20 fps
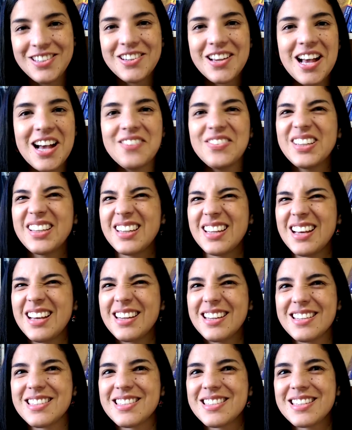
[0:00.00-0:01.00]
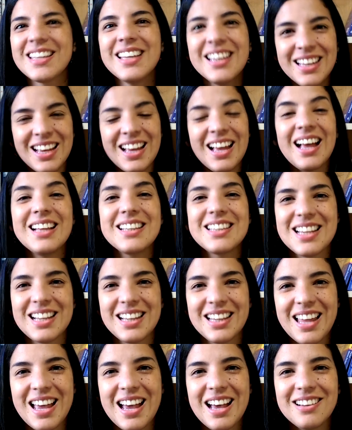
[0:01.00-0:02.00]
You haven't noticed
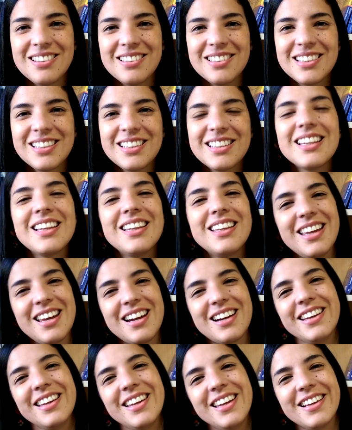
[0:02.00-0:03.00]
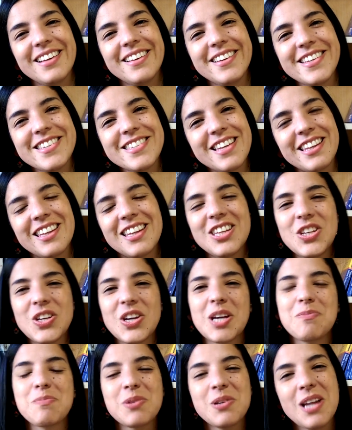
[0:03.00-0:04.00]
until now that they are in English and
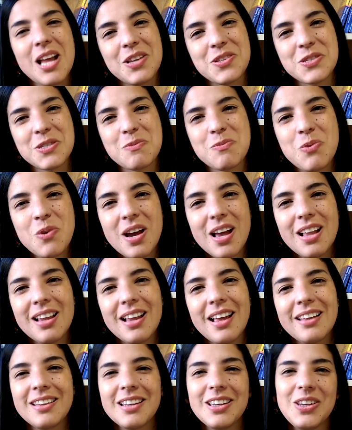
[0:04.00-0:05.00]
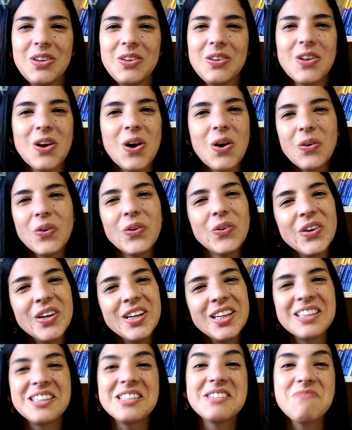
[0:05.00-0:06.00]
that you can pronounce them well and that you
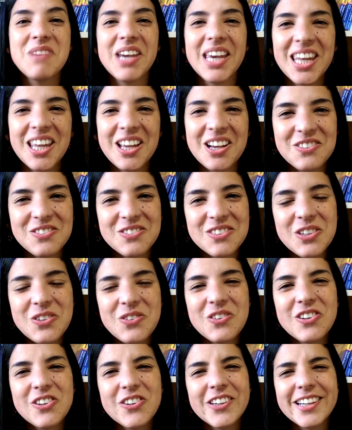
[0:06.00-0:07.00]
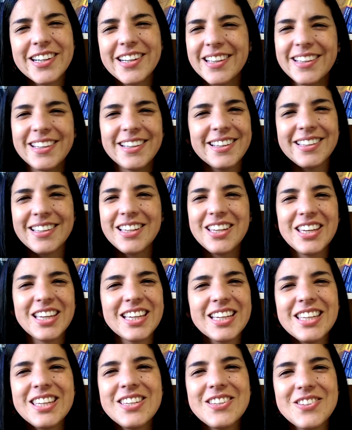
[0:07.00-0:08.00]
know the meaning of the word and
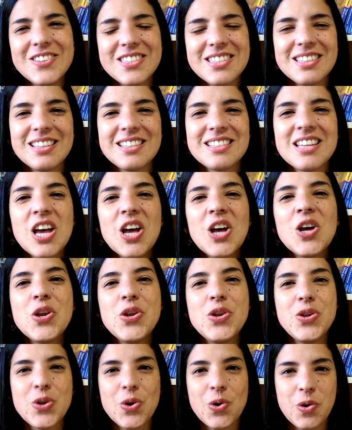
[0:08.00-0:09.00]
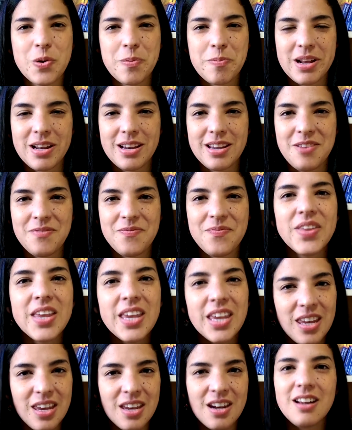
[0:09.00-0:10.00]
that you can use it normally.
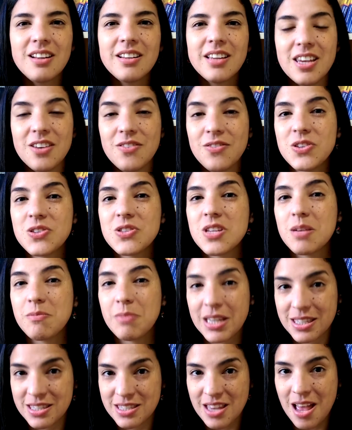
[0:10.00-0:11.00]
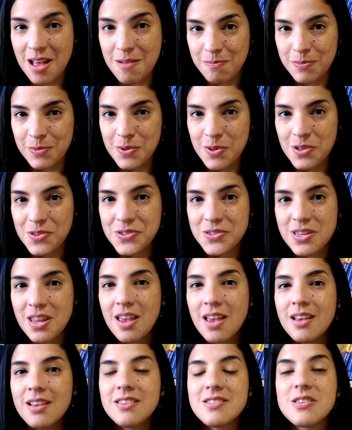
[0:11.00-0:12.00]
Here I'll give you some
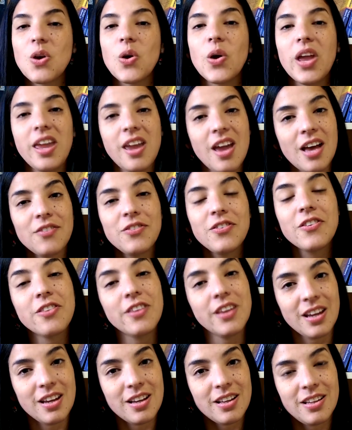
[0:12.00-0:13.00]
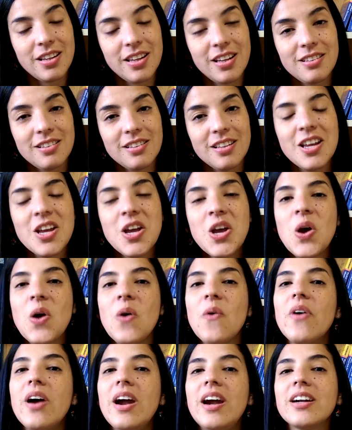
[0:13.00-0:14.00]
examples so you have to think a little.
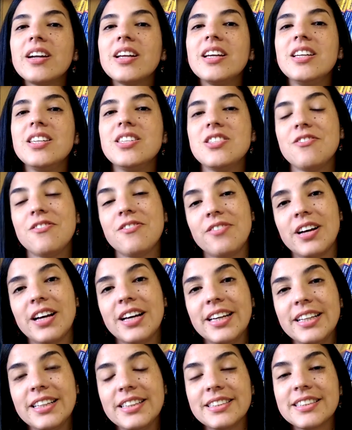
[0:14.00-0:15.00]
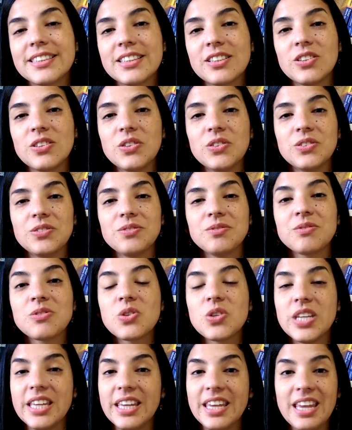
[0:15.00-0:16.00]
Where could you find
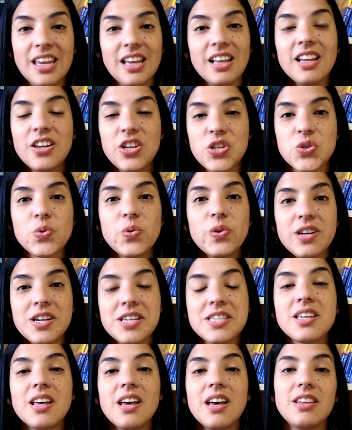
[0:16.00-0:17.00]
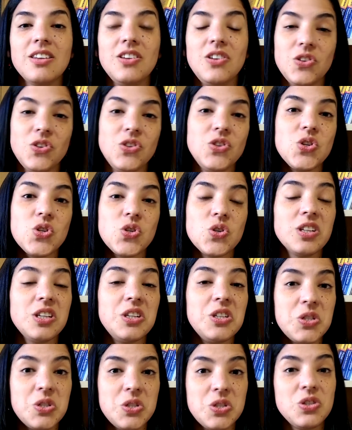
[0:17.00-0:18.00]
um, English words that you
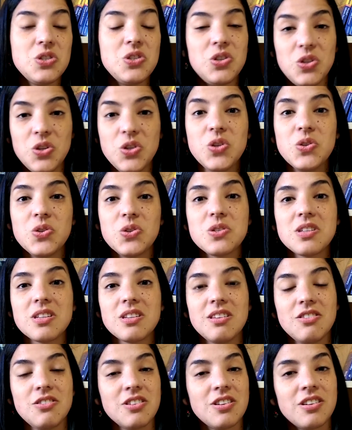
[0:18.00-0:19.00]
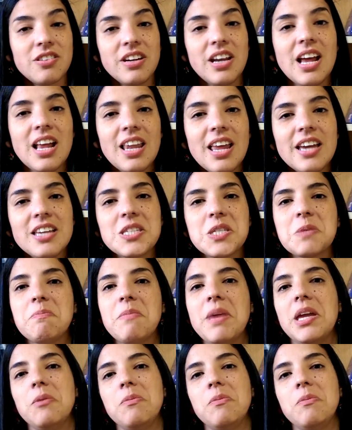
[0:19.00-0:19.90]
usually use and you don't realize?